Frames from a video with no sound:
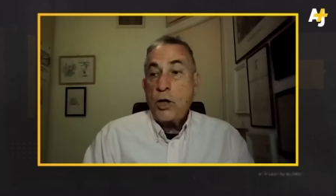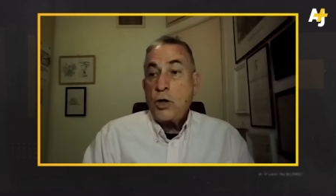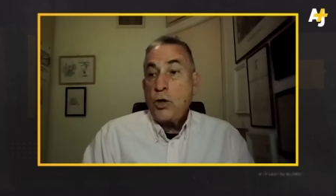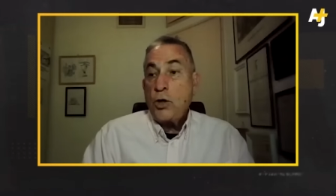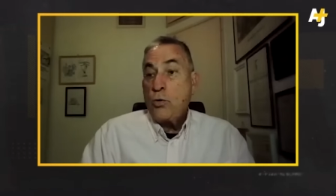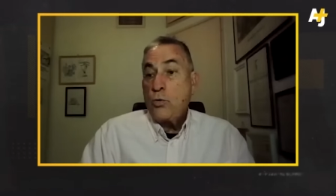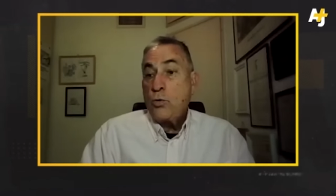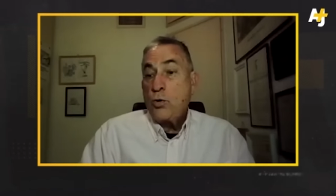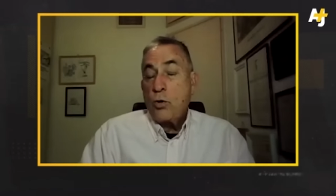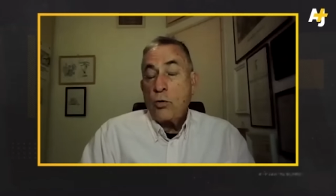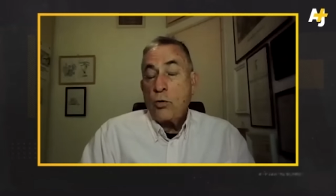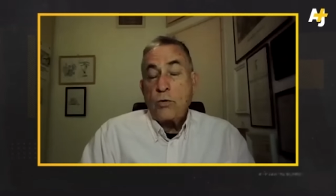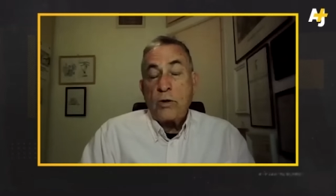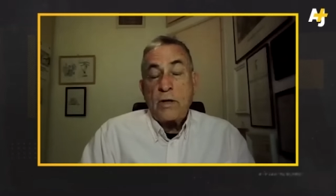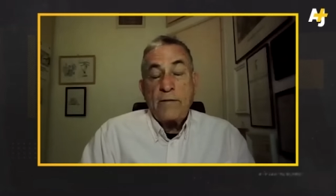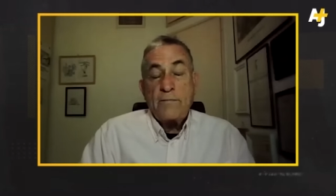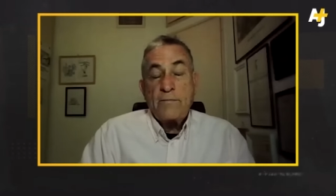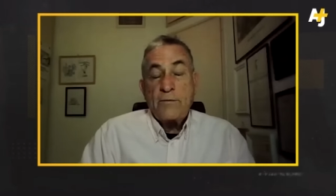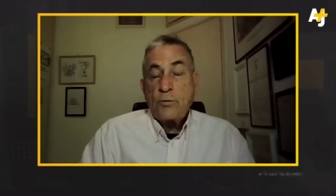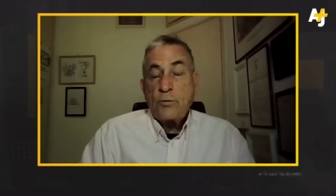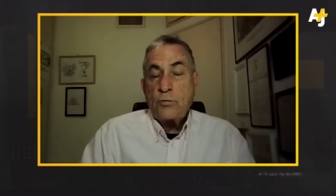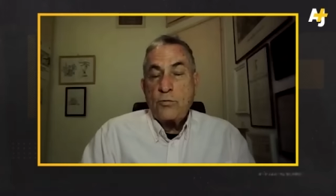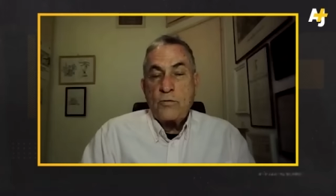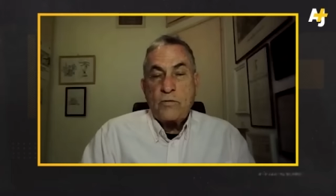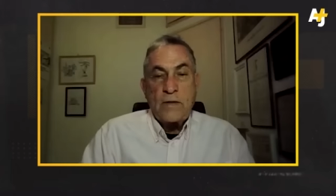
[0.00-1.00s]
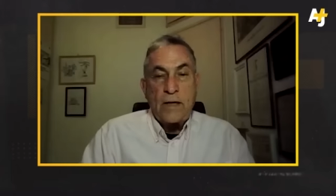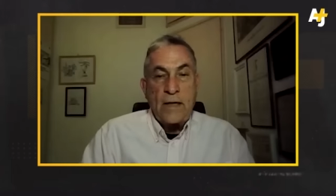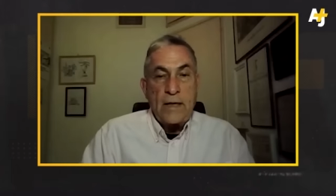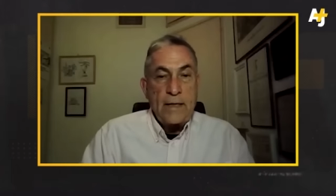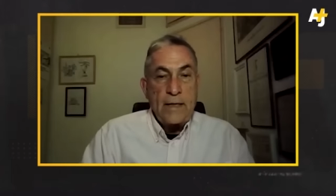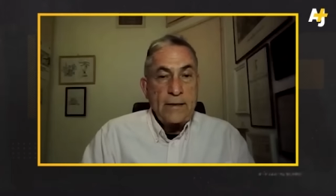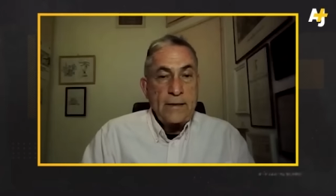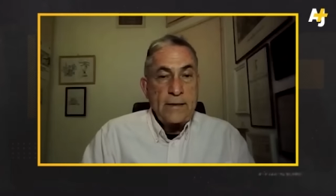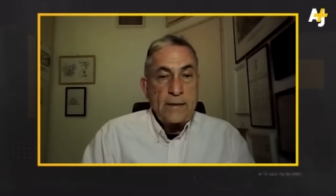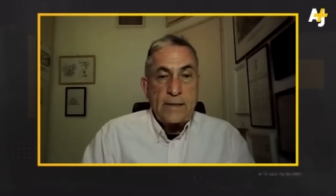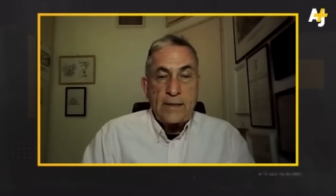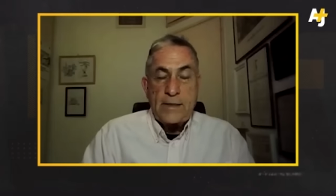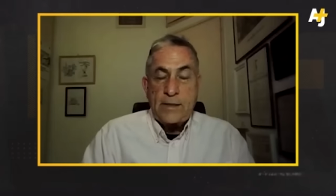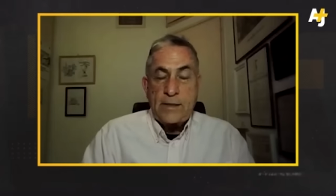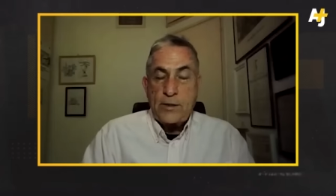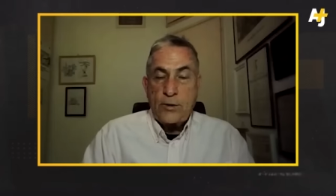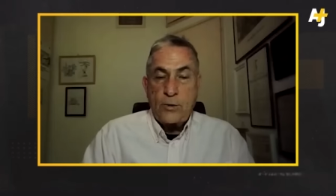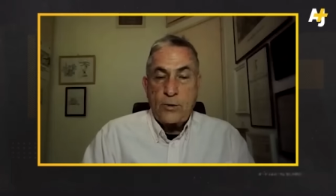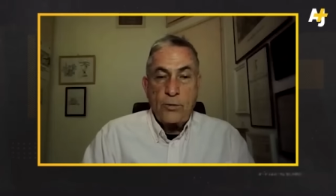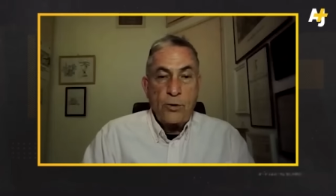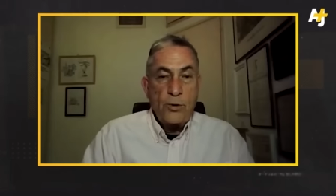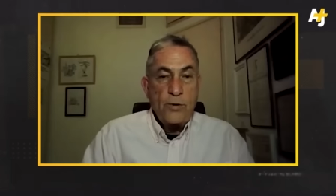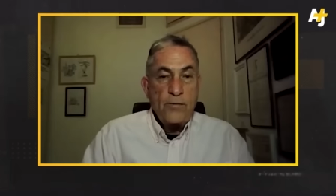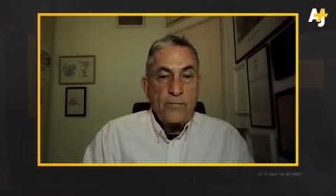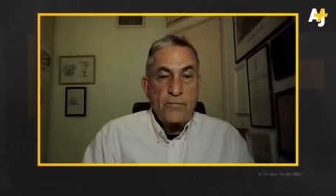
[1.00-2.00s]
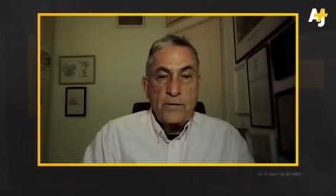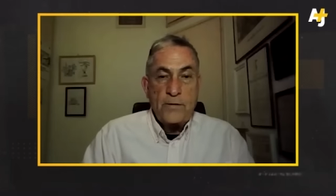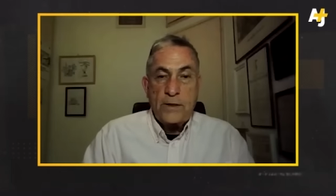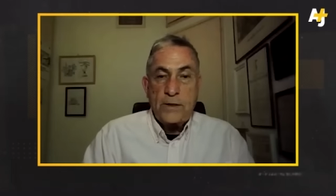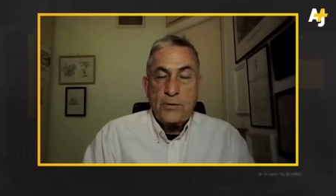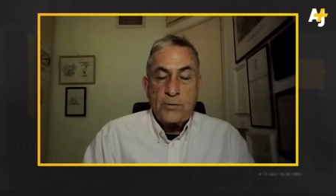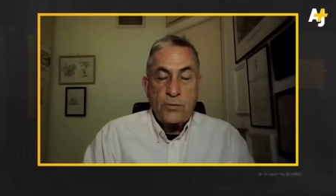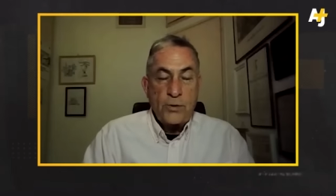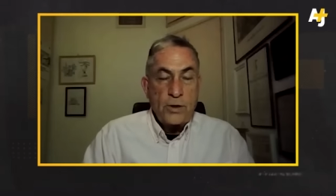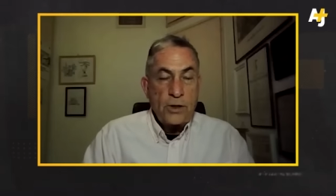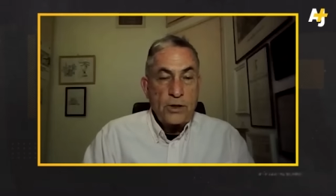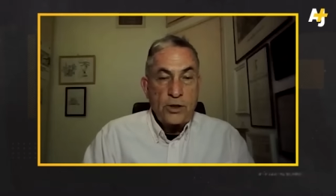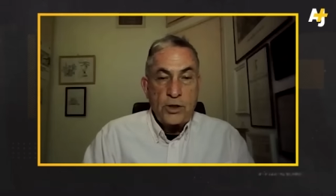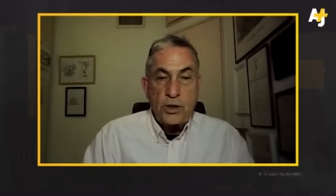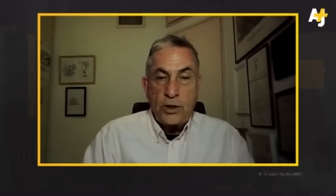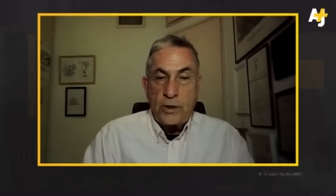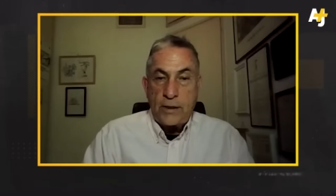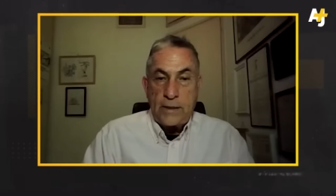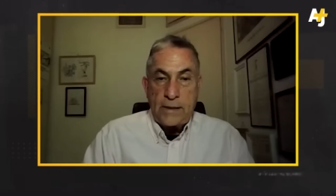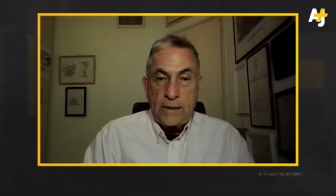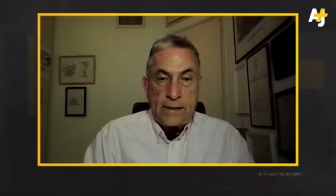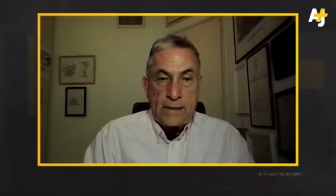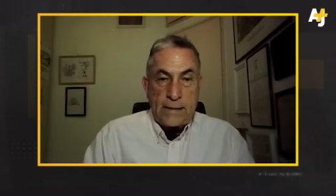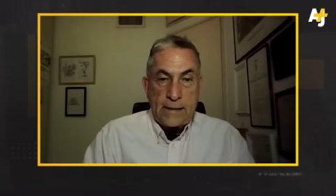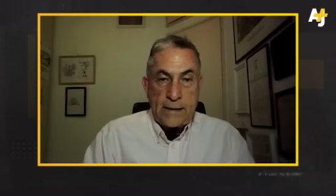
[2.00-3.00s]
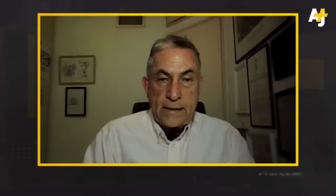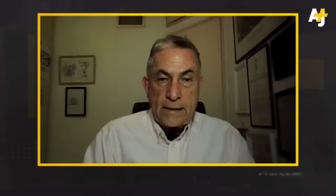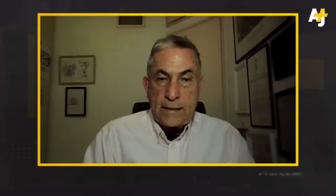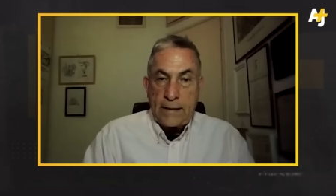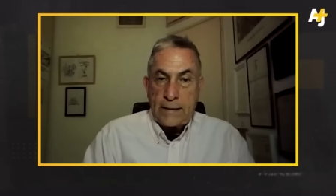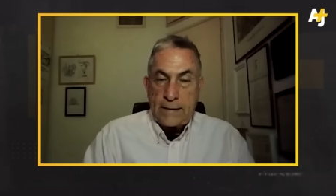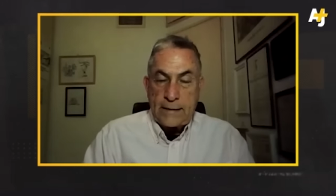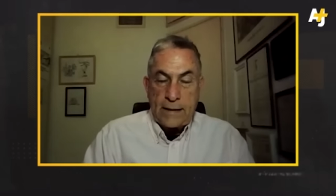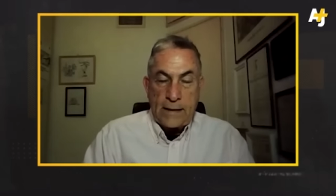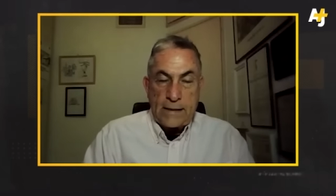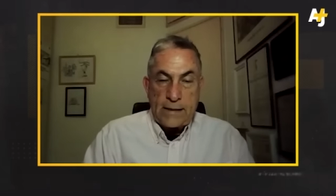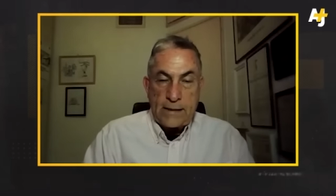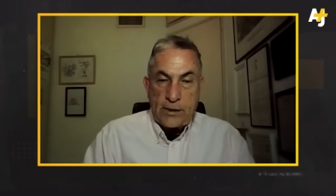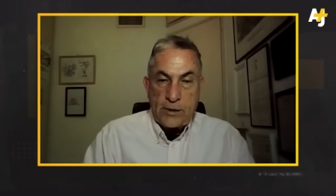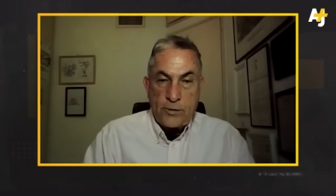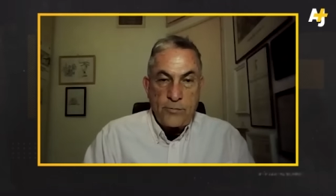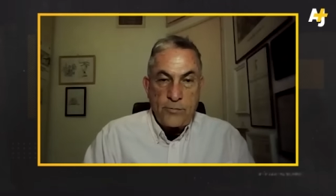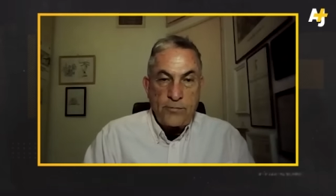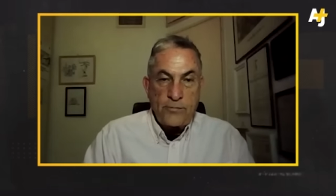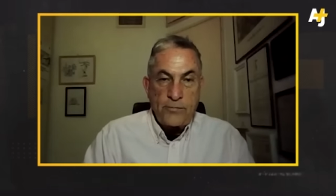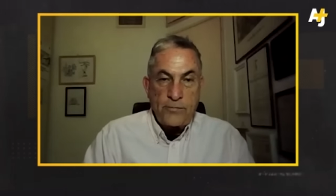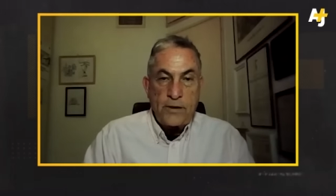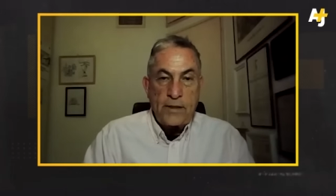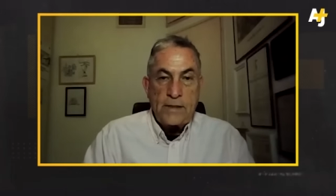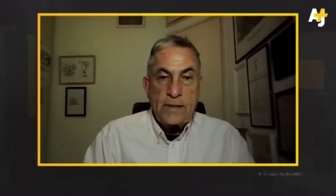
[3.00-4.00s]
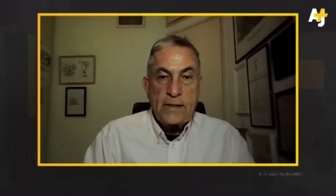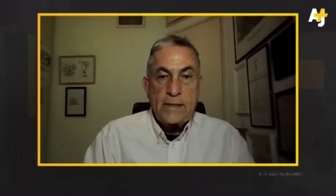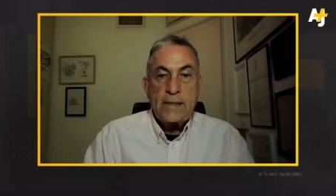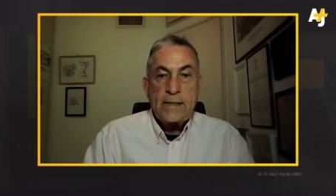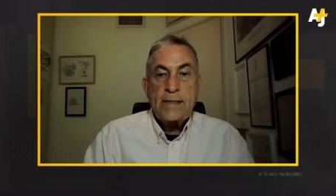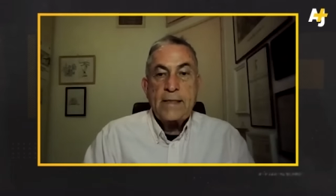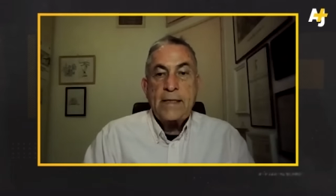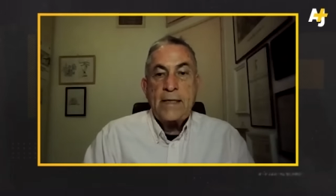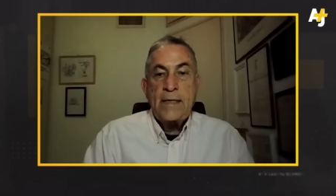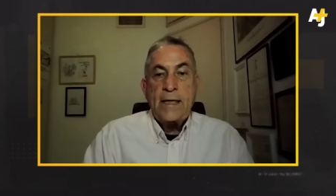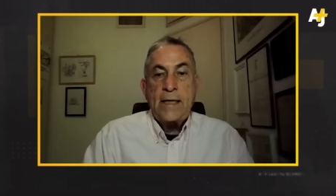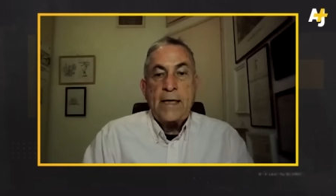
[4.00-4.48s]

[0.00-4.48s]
you don't have to tell the story of the tragedies and catastrophes.